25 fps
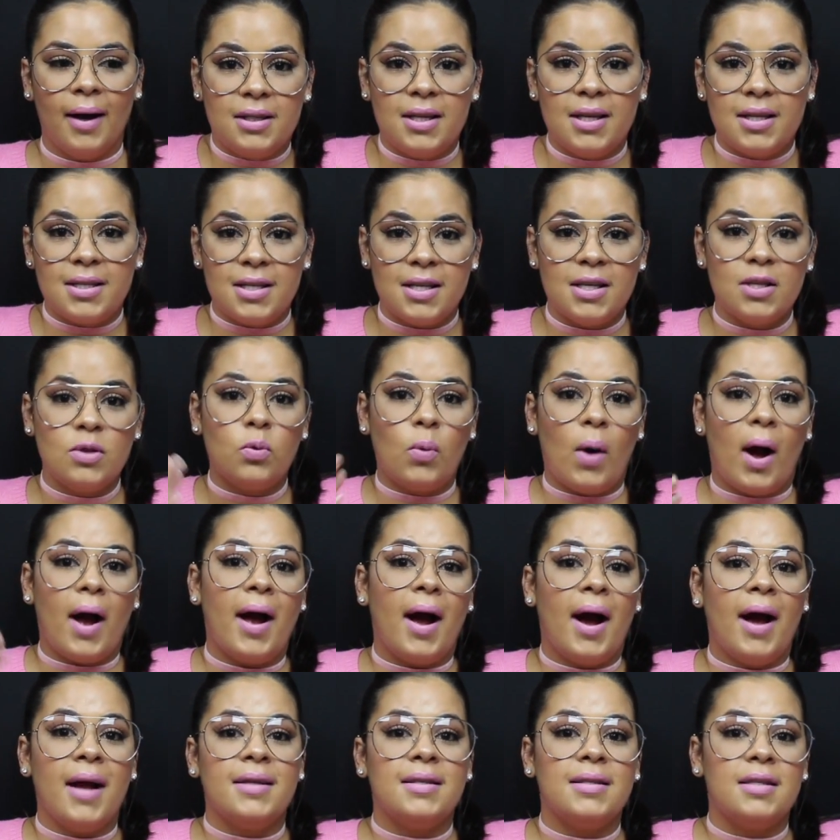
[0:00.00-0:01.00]
This is
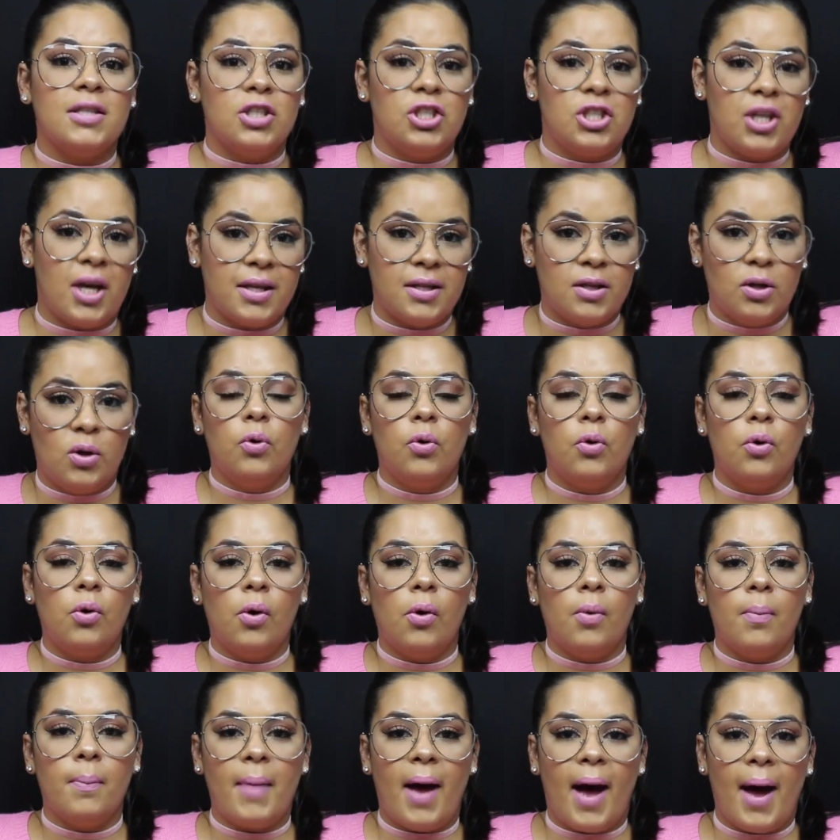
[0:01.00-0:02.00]
why I suggest
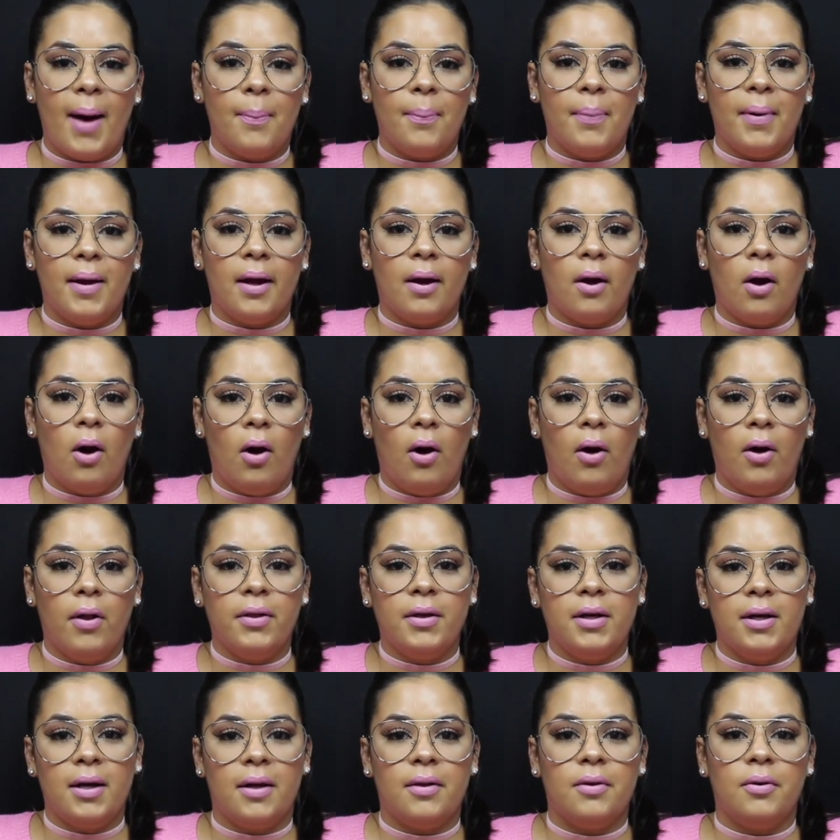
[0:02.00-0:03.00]
Google mapping all
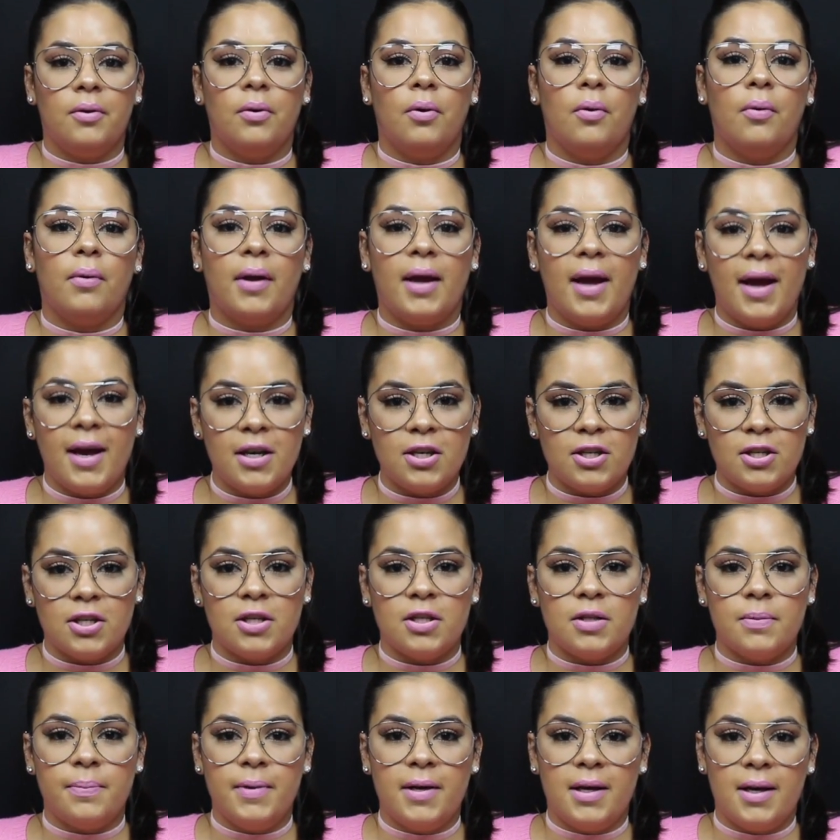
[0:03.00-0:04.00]
the other
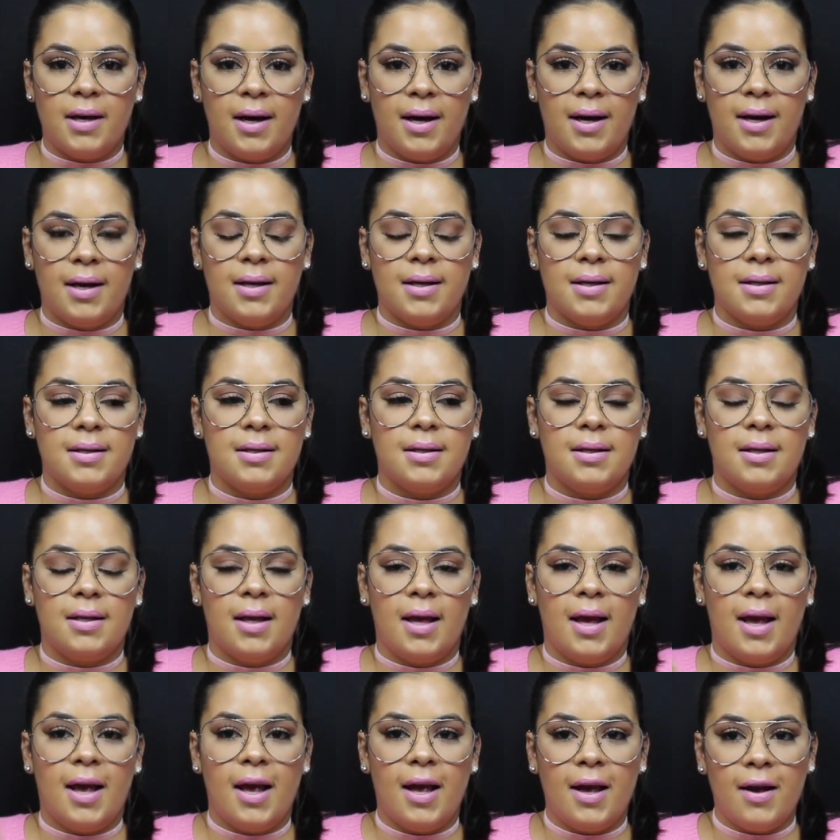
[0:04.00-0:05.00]
locations, because
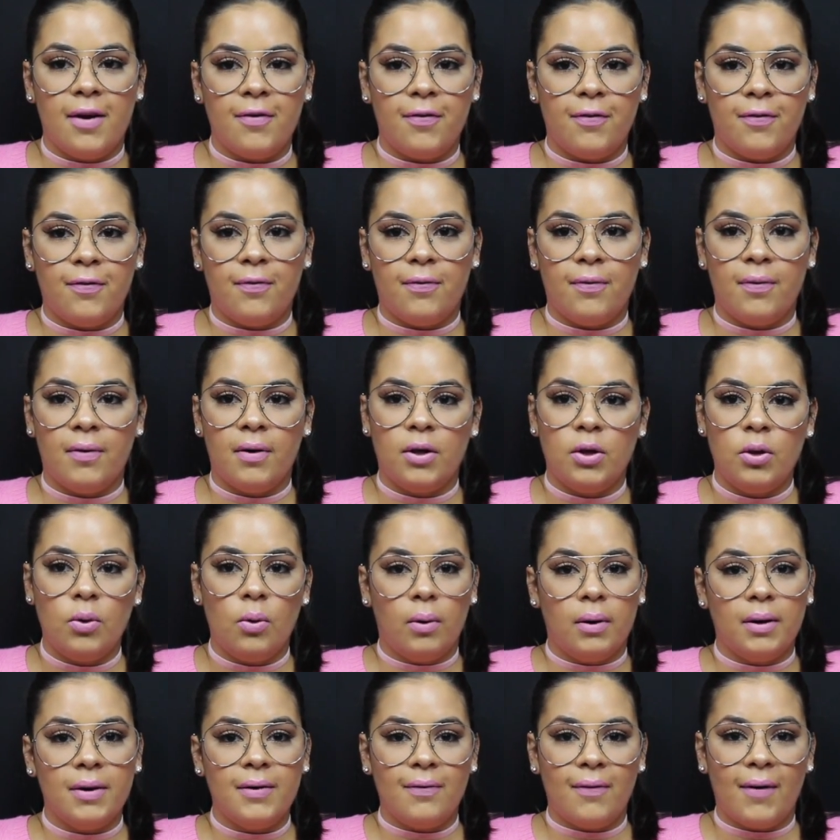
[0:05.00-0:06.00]
if you
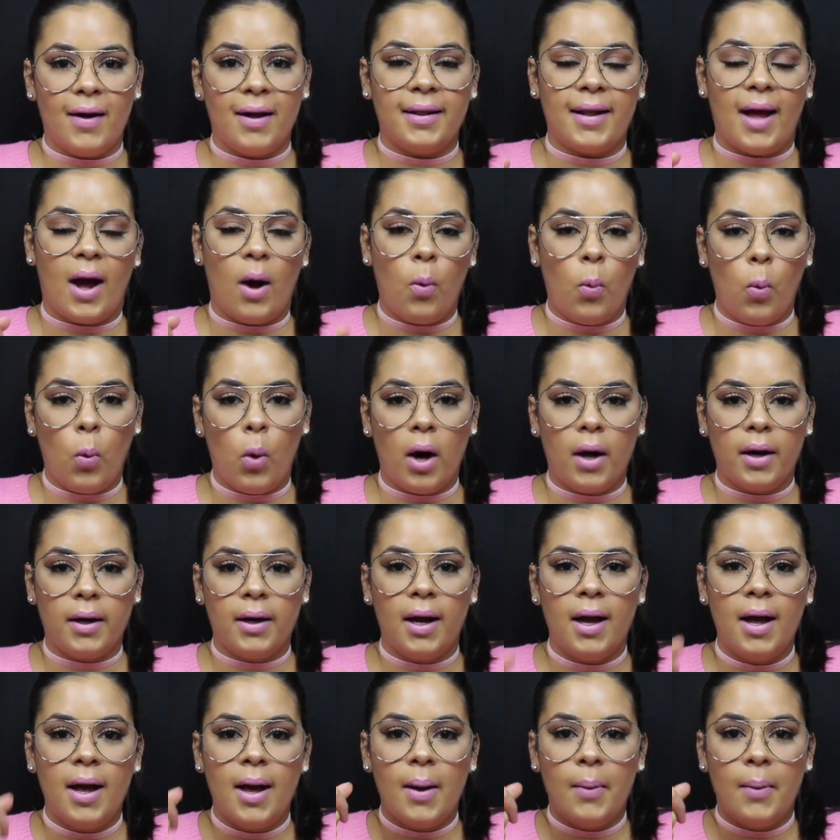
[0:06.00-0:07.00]
only find that one